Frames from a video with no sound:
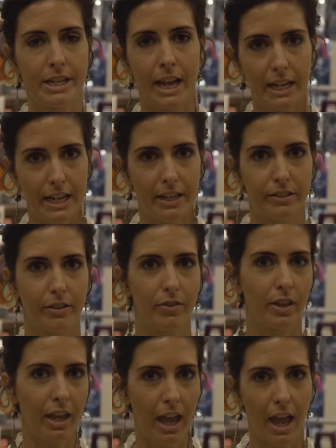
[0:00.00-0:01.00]
techniques of the
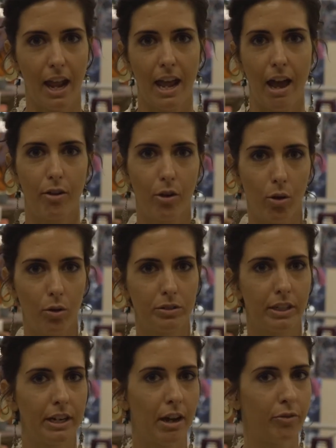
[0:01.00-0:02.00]
can, how to hold
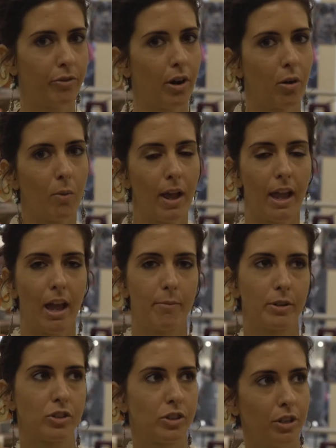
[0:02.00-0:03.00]
it, how far away, how
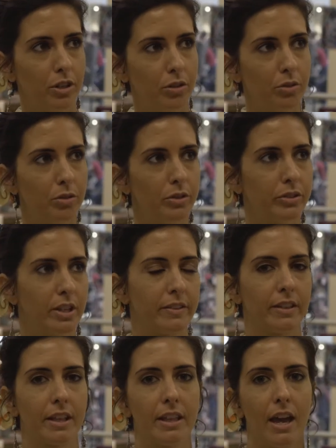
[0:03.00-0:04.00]
much to use, things
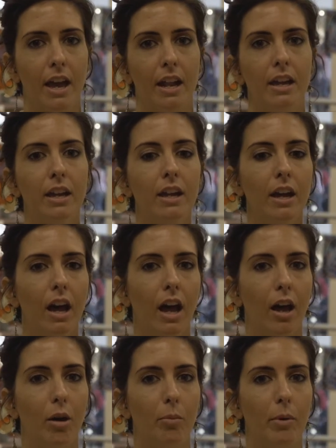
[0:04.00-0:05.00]
like that.
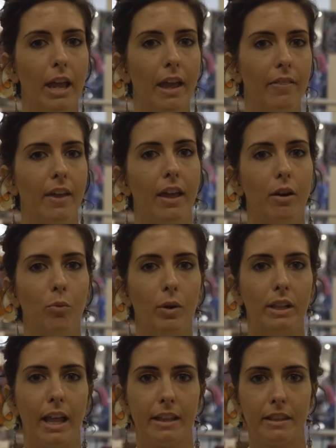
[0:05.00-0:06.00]
And then we
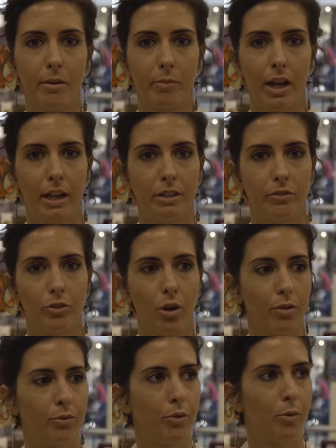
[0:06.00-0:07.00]
let them kind of go
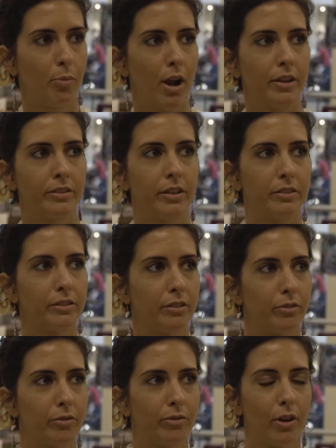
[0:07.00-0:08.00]
through the process
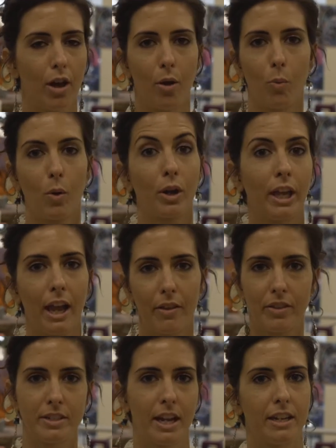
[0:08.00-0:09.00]
of working out
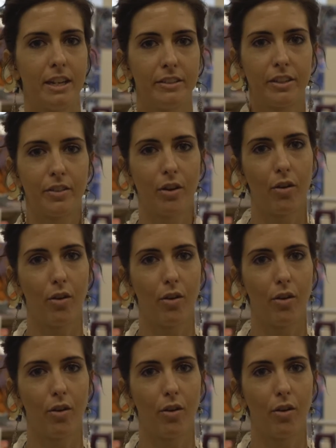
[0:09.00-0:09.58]
the techniques on their